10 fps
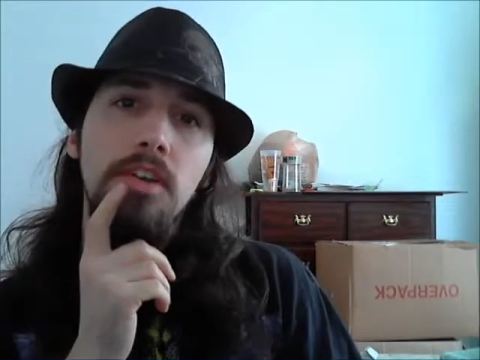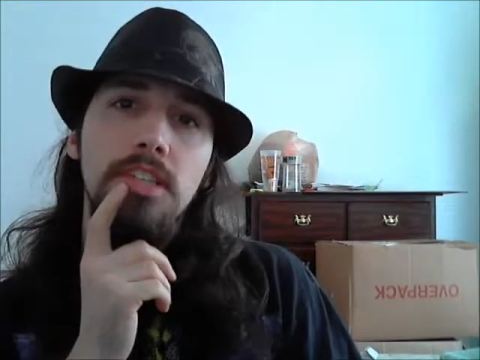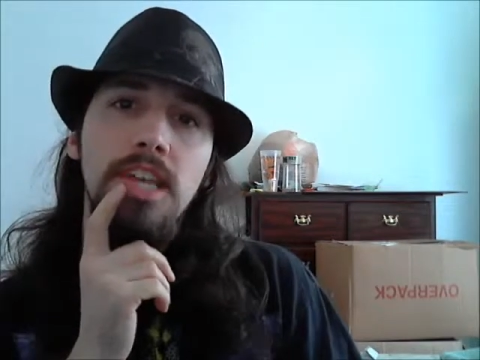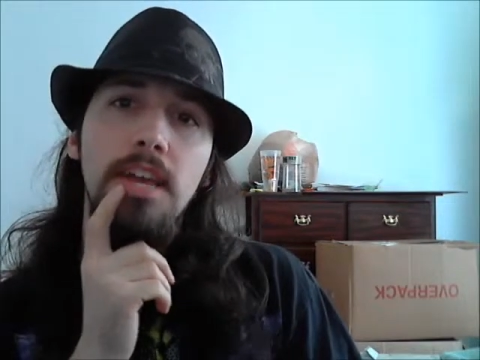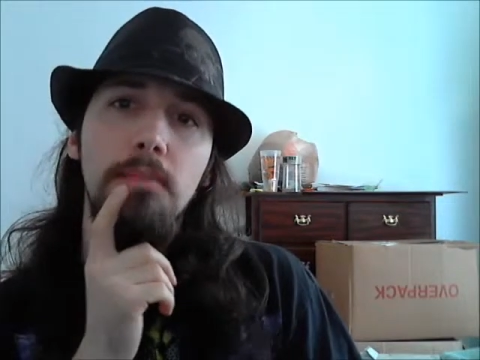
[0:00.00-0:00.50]

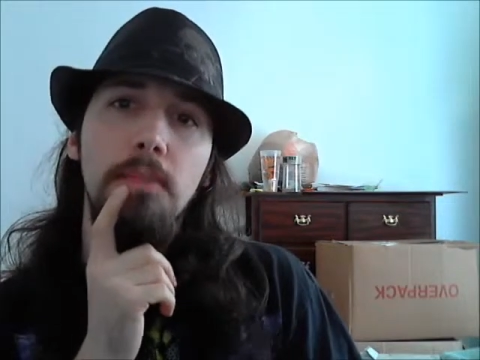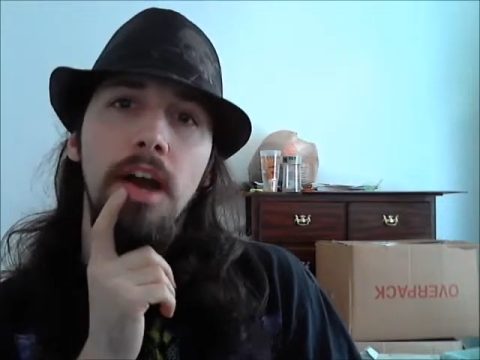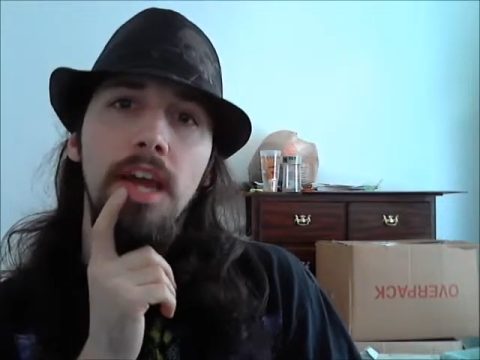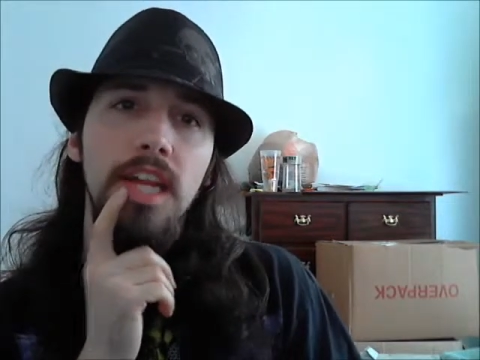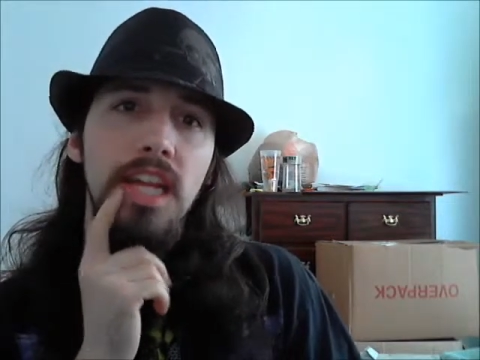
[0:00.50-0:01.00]
gets hit
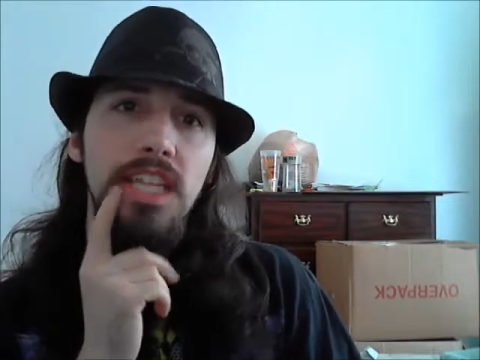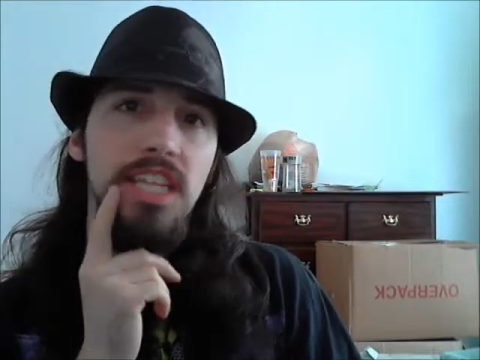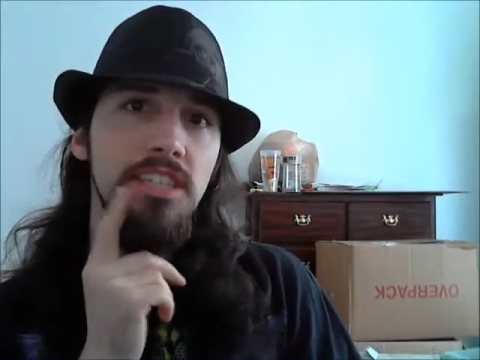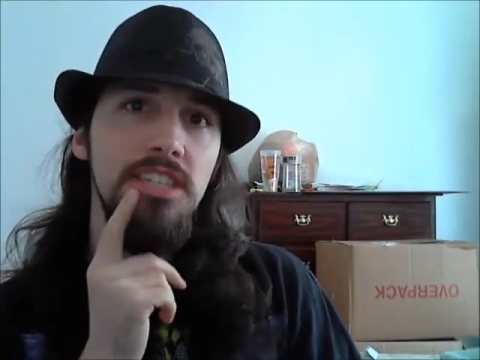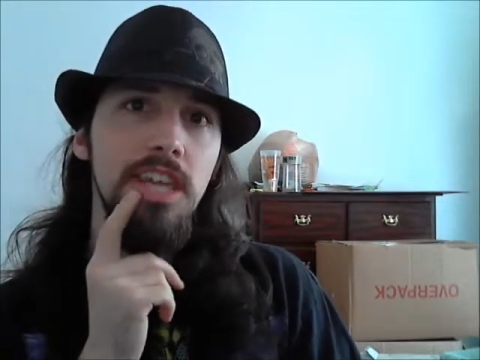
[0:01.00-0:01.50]
by it, he
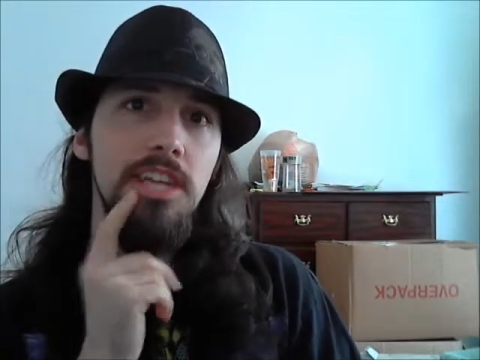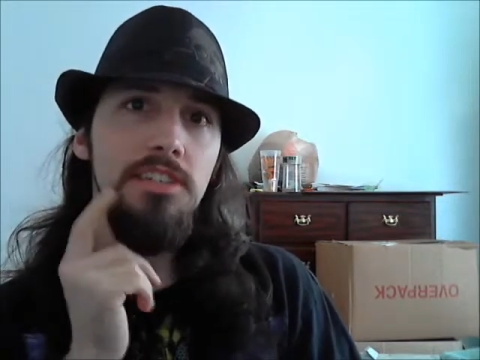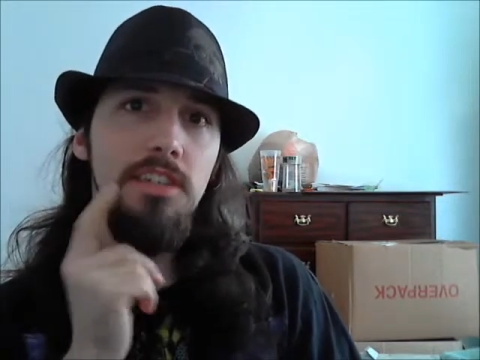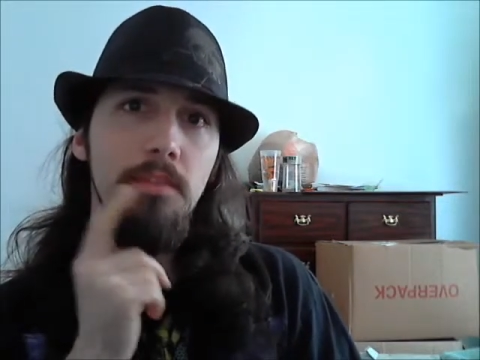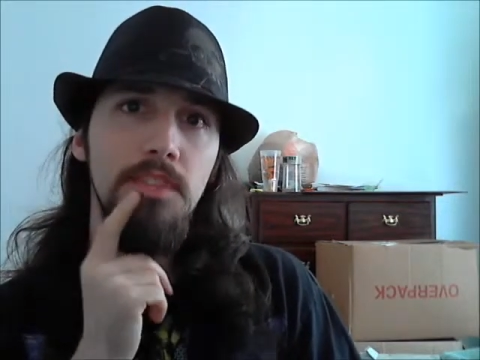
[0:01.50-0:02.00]
does say
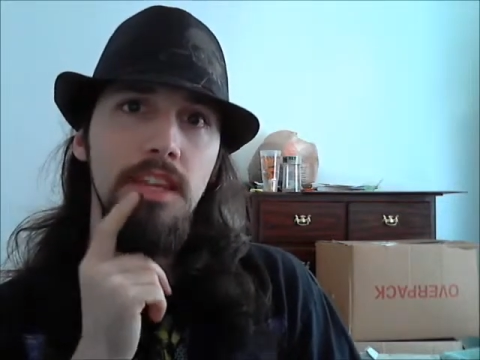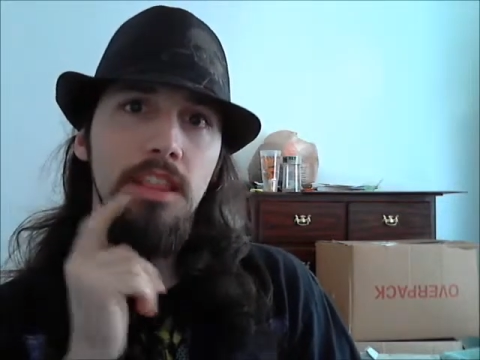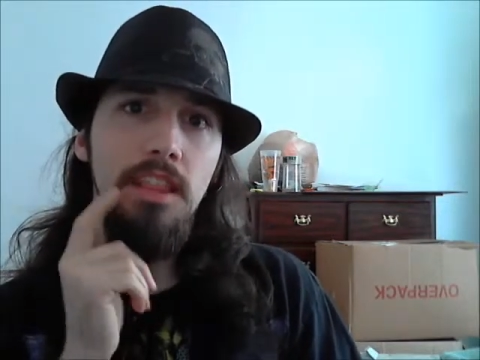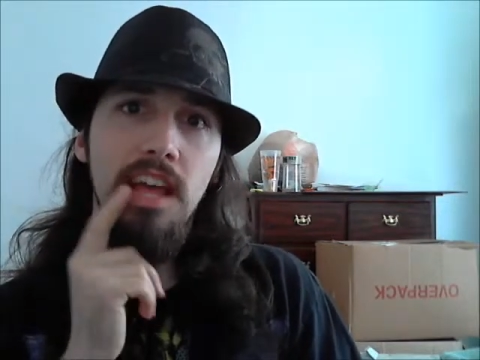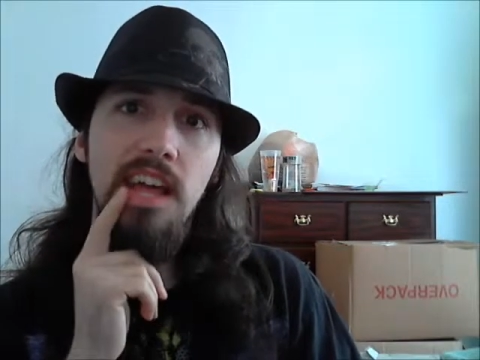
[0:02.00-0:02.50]

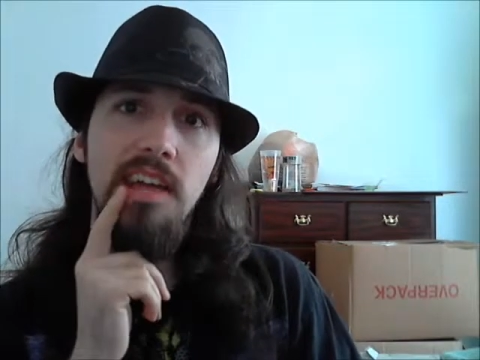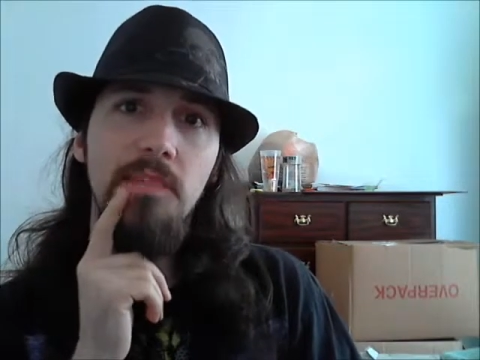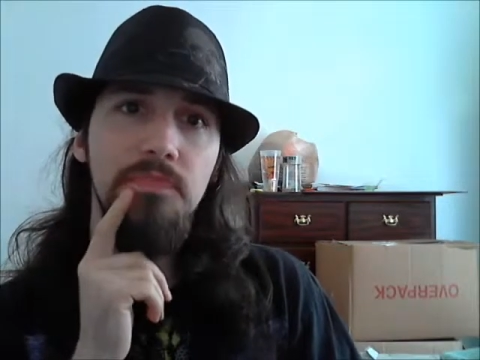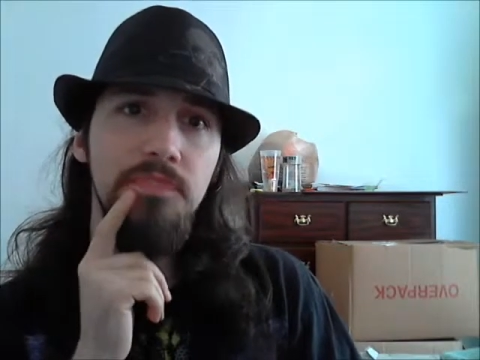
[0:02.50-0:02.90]
something that